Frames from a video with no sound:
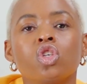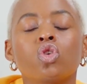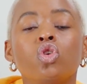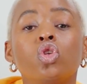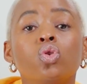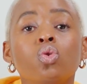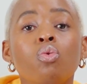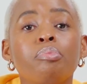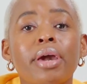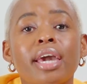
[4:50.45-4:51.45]
So you
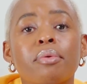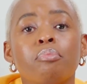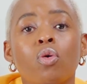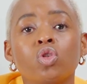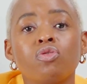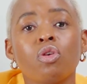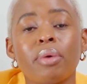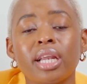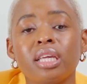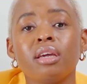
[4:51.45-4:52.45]
do make most of your
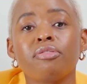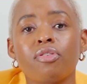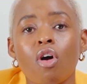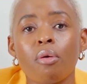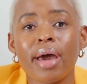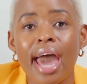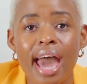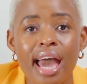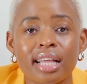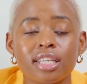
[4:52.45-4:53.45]
money from
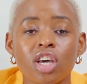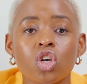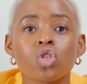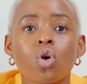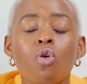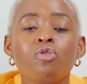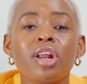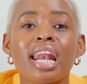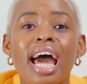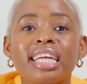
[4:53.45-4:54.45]
ads. So over
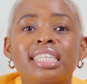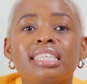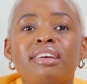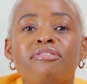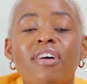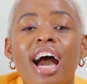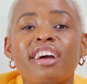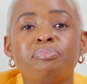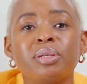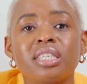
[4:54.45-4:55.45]

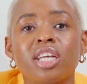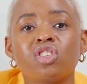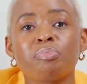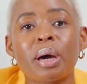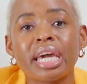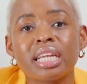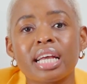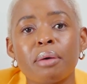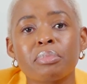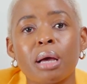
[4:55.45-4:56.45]
95% of my
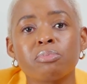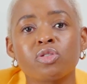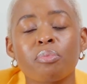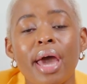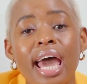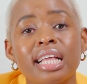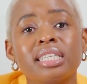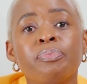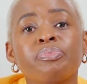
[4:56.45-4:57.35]
income comes from ads.